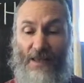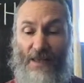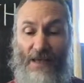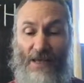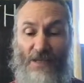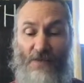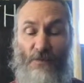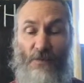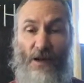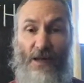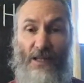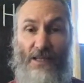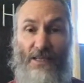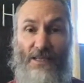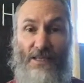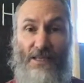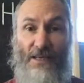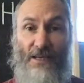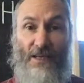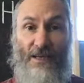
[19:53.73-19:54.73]
as well
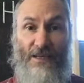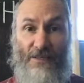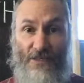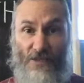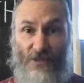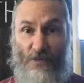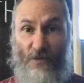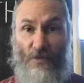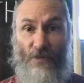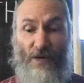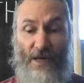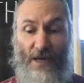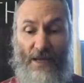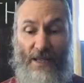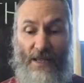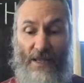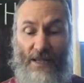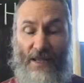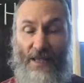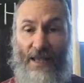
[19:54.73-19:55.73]
as a story
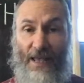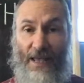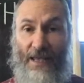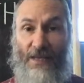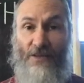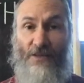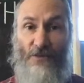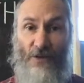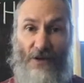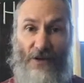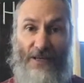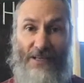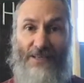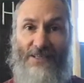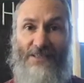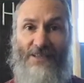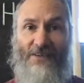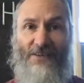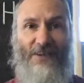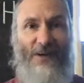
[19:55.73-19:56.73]
and drawing.
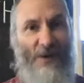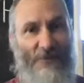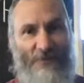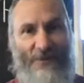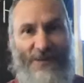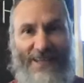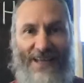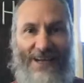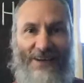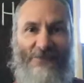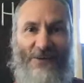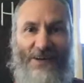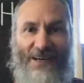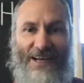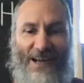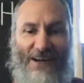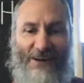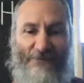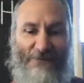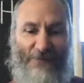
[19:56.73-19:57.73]
So hopefully that'll work
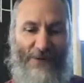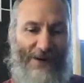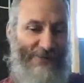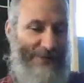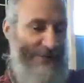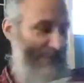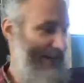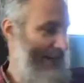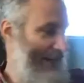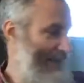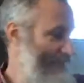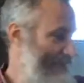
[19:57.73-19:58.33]
out for everybody.